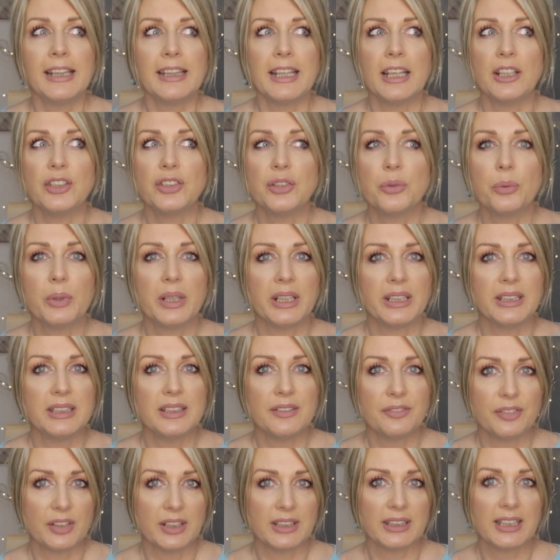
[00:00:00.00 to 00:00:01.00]
They do it
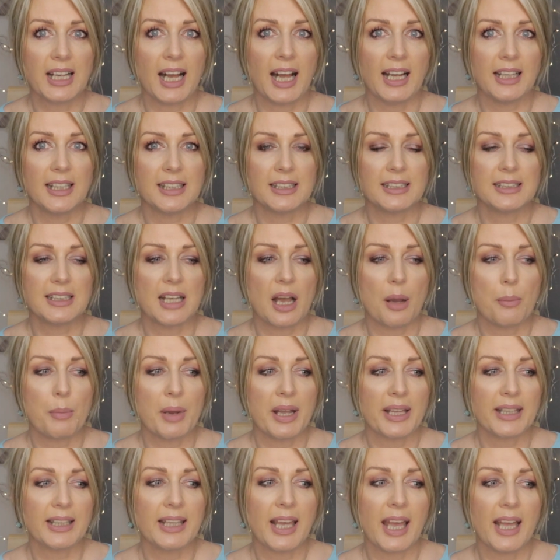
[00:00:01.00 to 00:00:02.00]
in different colours. I
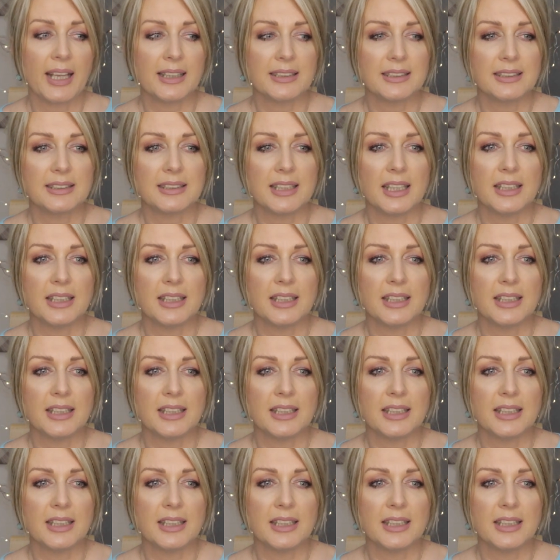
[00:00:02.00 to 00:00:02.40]
might get,